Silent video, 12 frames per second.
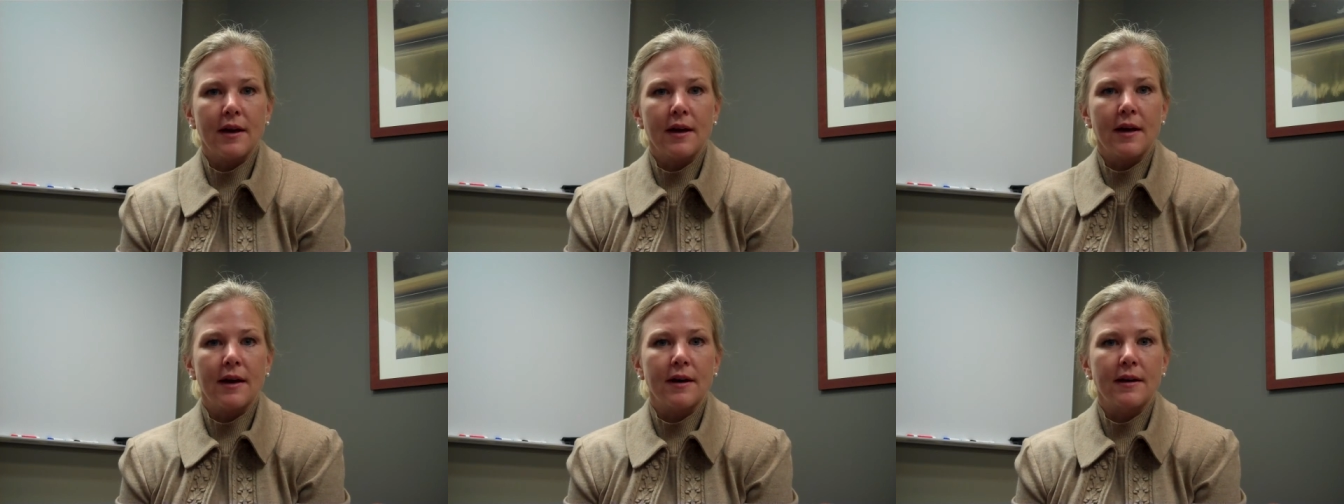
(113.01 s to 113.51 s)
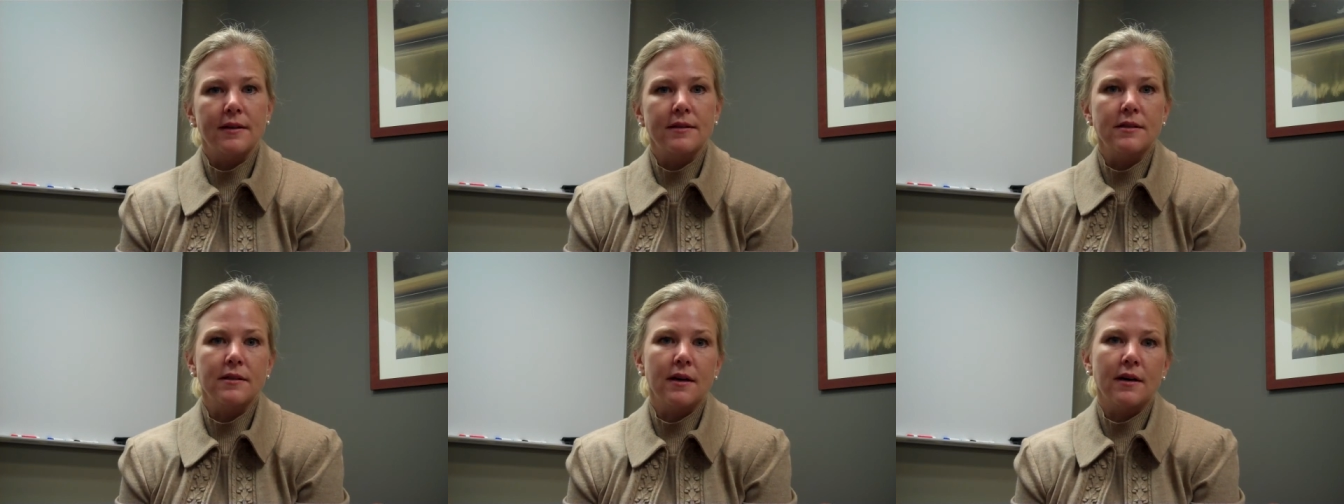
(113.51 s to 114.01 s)

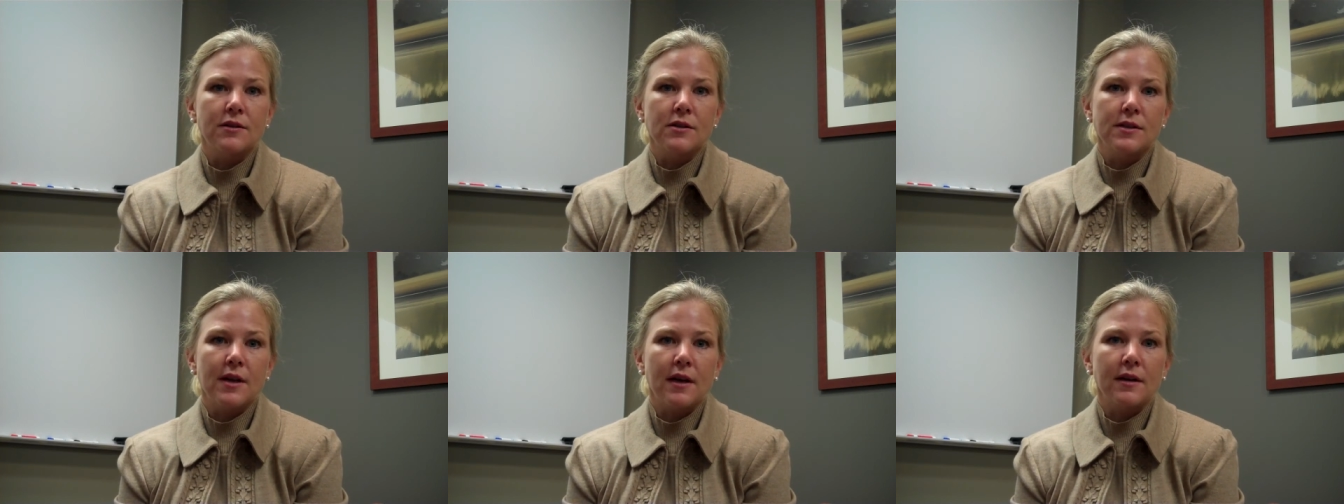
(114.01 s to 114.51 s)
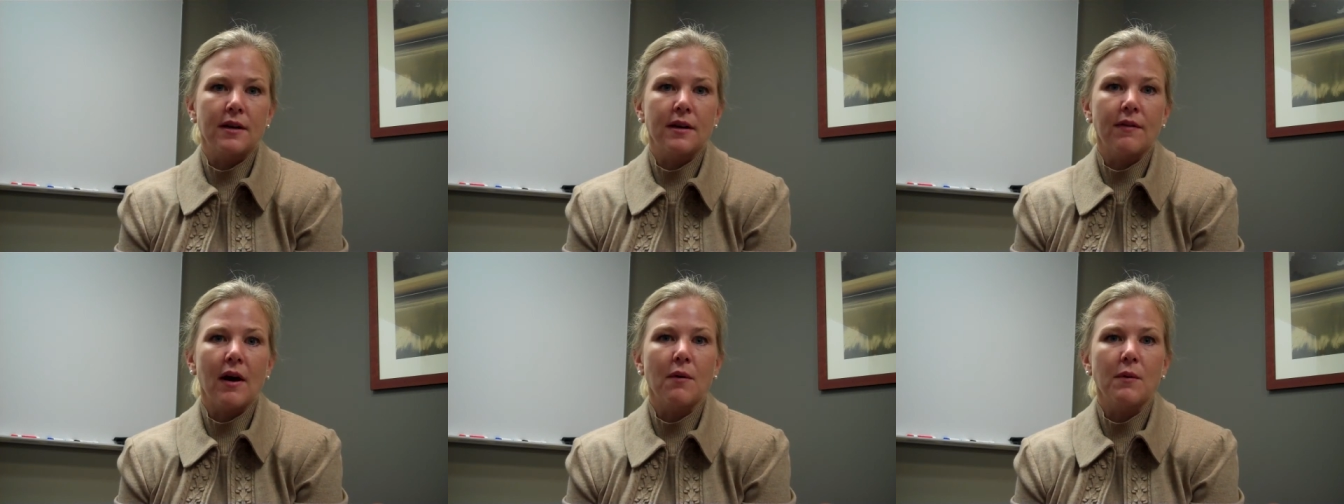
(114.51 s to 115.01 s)
and understanding of
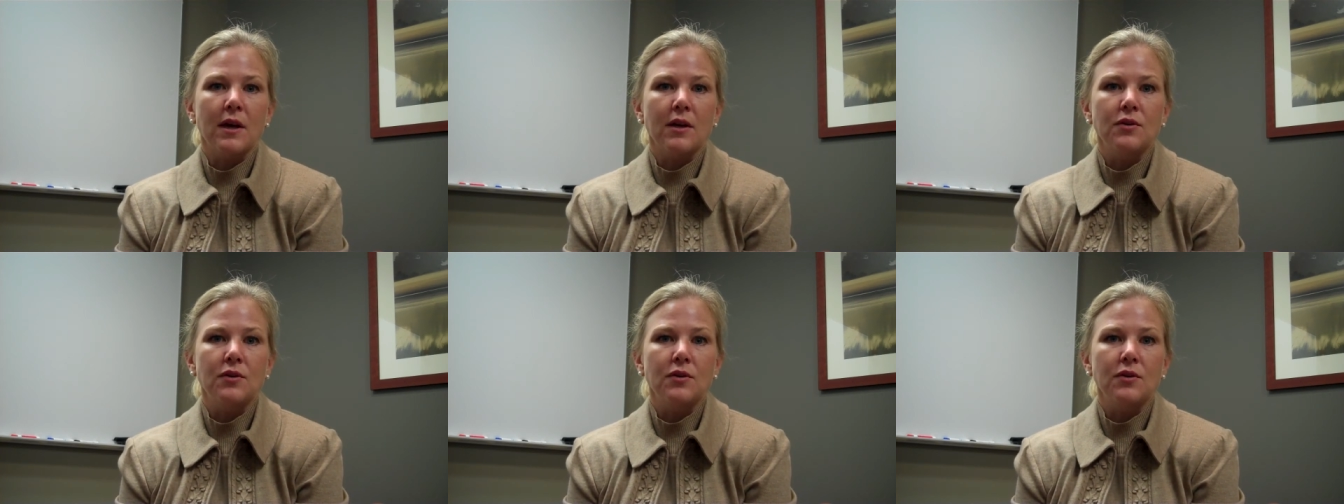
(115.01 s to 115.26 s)
how we can